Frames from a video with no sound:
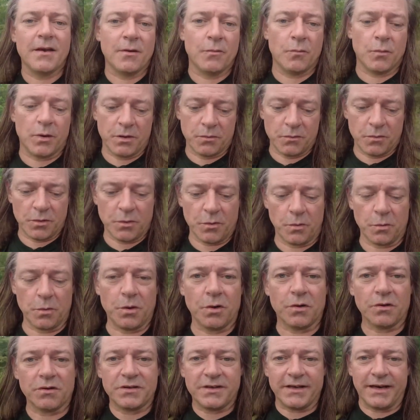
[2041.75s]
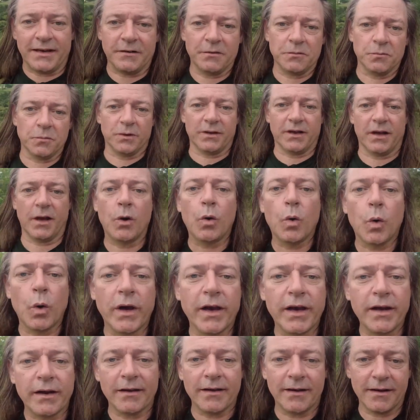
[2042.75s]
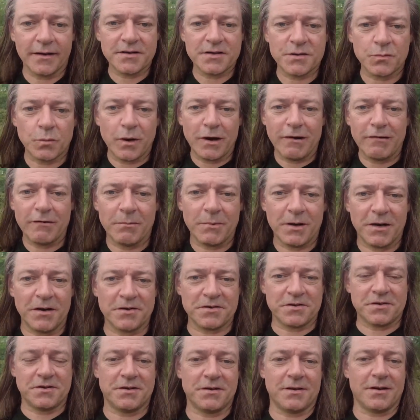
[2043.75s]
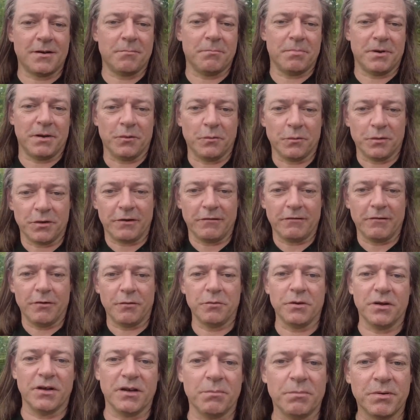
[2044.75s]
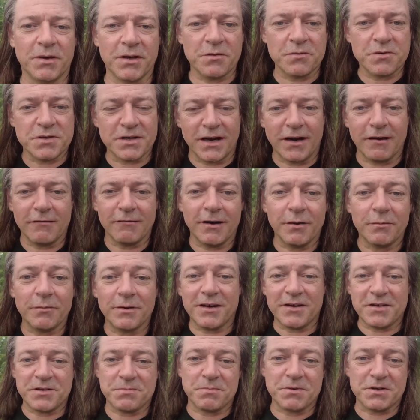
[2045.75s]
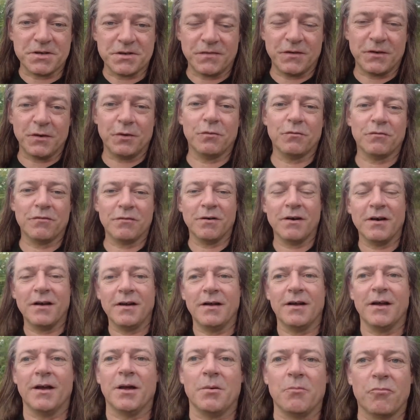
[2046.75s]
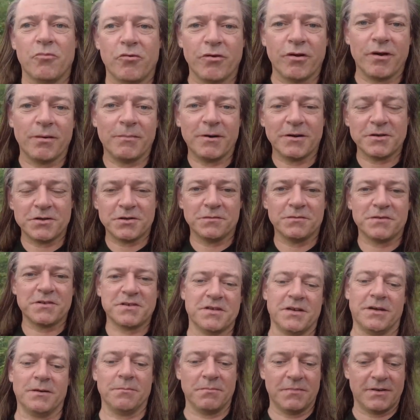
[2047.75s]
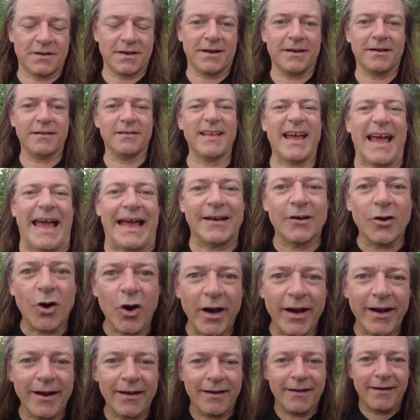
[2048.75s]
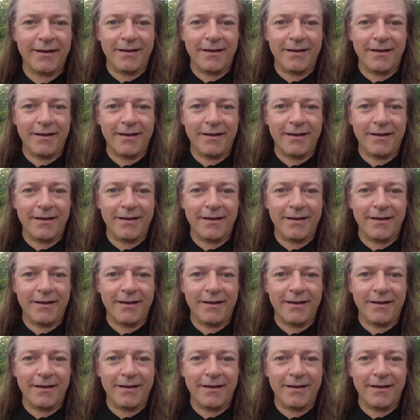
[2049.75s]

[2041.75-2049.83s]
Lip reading: When we were all locked down, when the Queen had to wear a mask and be on her own in the pews at her own husband's funeral, pretty much on the same day that night,